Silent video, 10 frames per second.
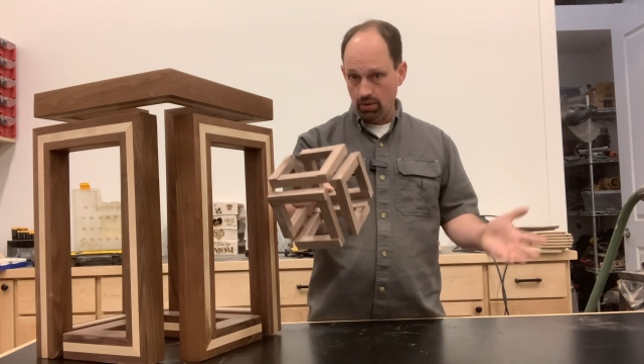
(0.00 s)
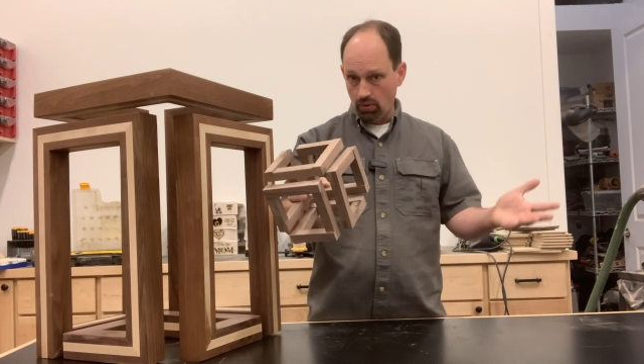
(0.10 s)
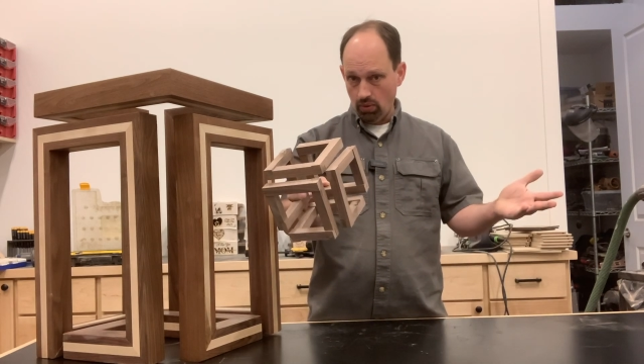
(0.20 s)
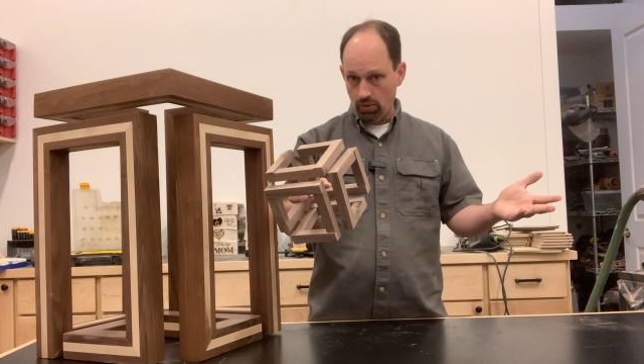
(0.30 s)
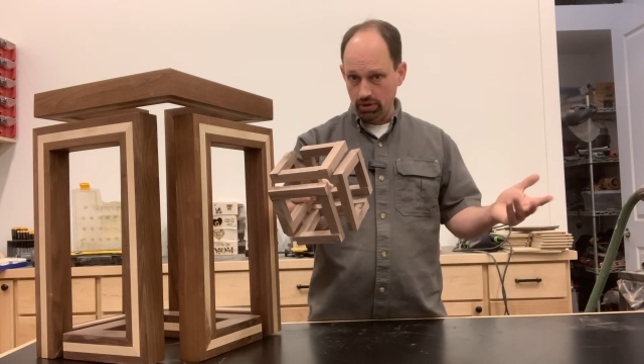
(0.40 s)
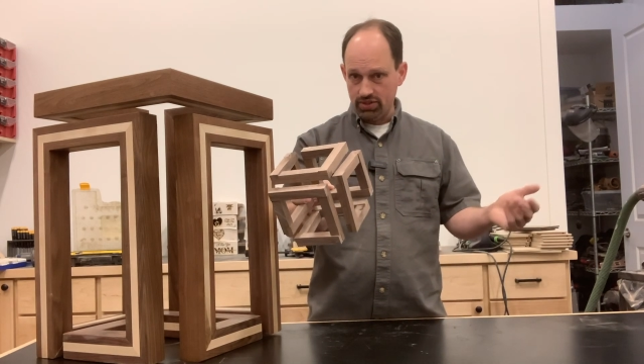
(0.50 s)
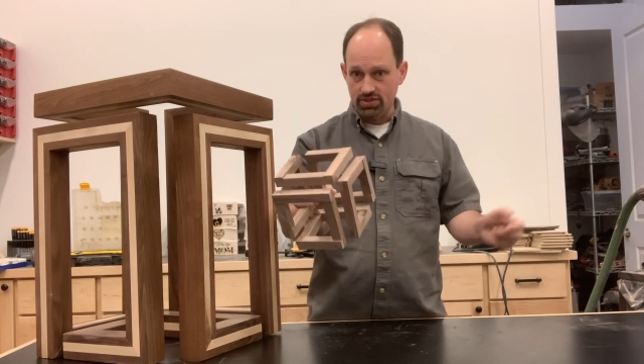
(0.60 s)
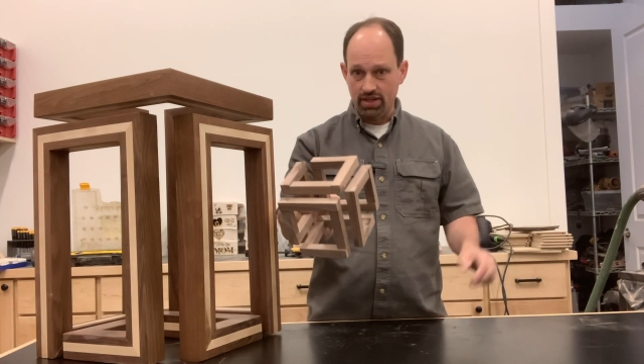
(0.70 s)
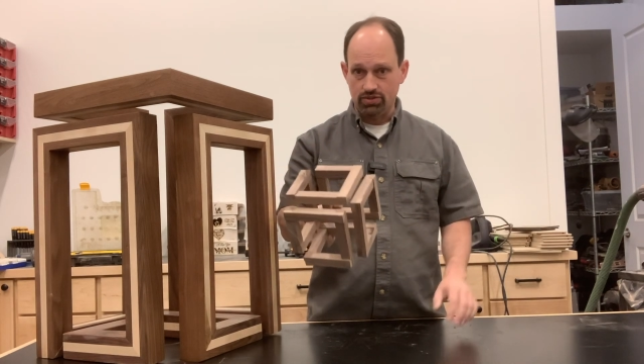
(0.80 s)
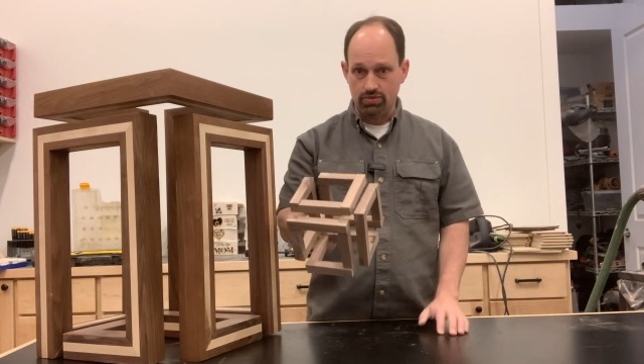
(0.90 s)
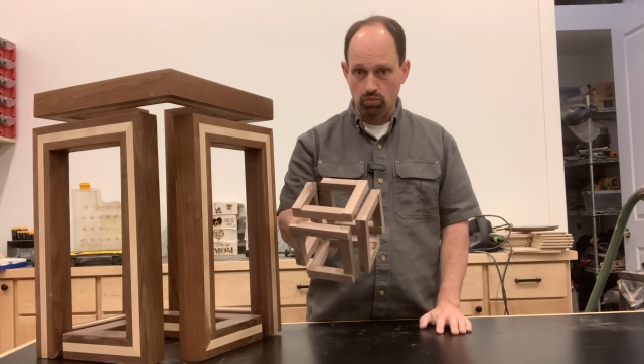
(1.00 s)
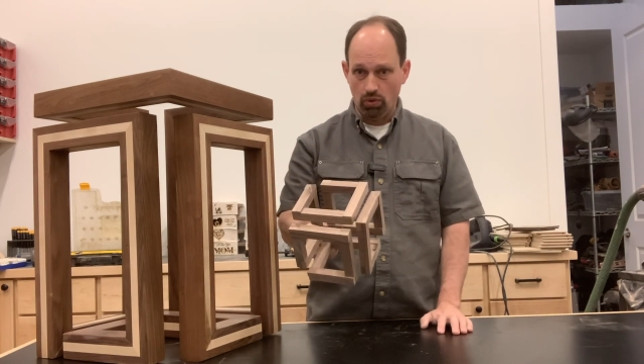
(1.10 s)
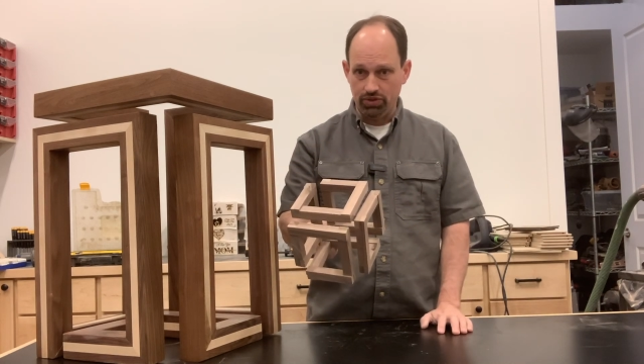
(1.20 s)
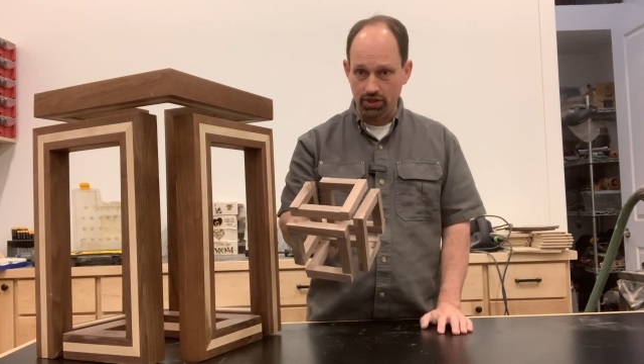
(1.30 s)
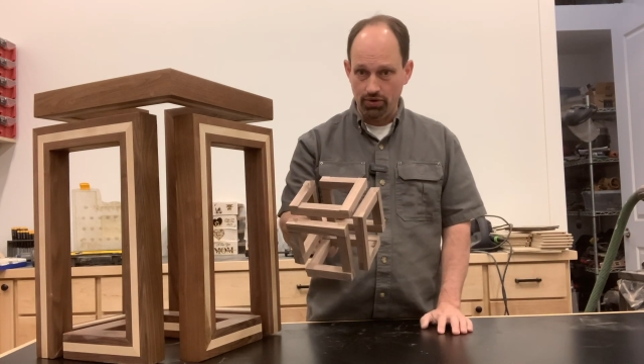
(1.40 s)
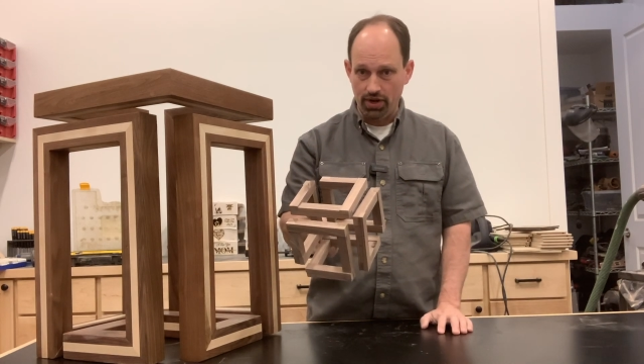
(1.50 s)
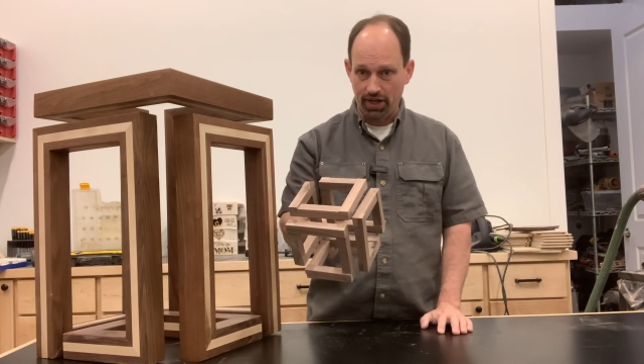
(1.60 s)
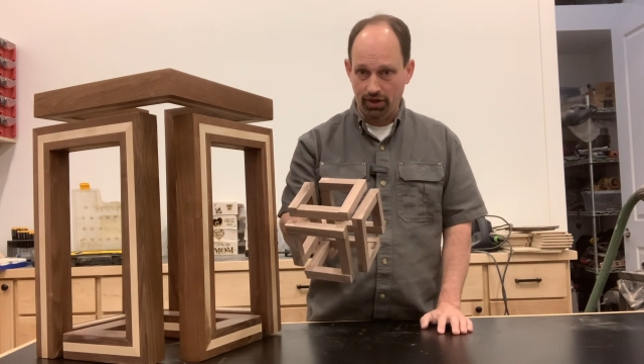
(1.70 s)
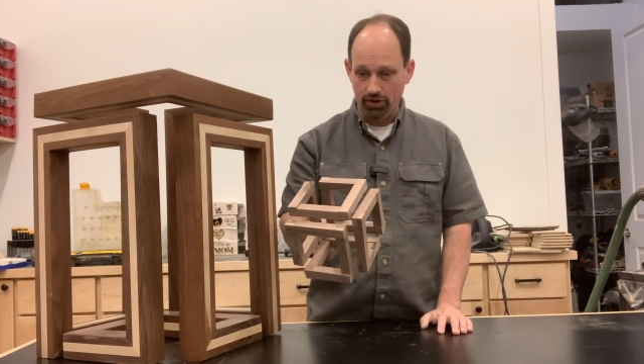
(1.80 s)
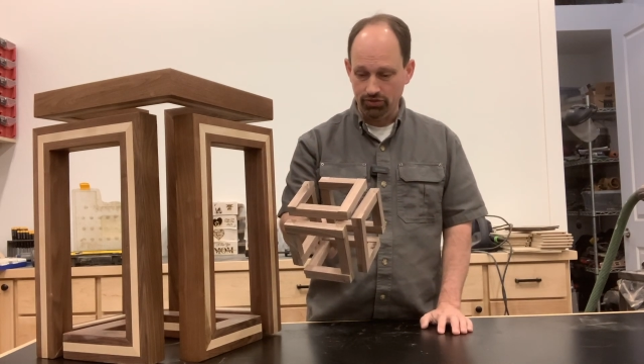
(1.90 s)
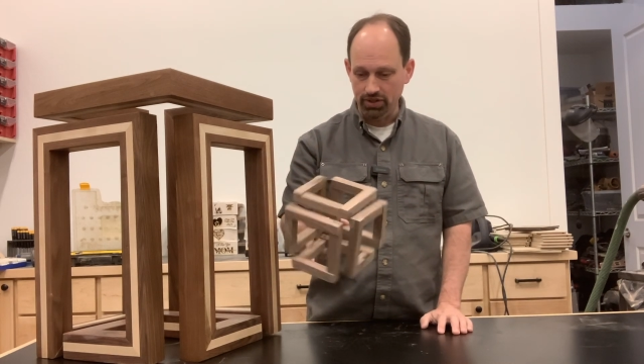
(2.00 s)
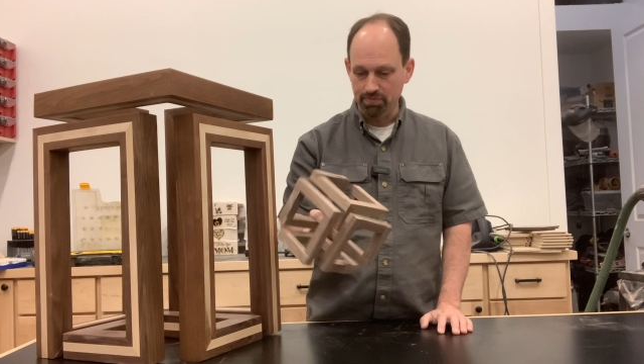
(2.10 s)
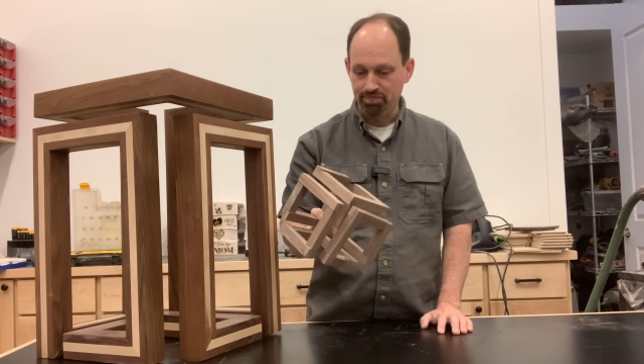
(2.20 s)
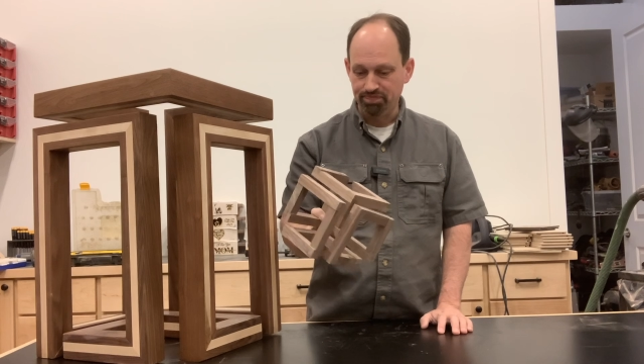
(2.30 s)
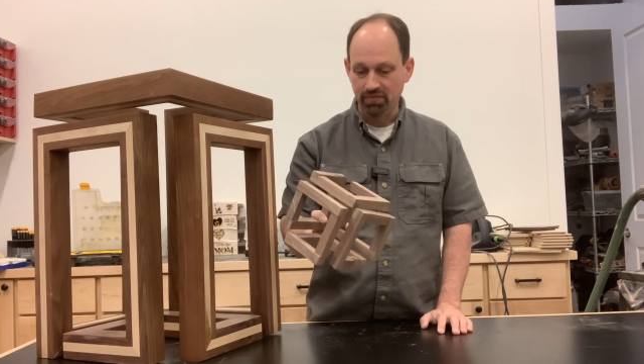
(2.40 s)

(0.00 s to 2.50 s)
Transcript: or at least that's what the internet calls it.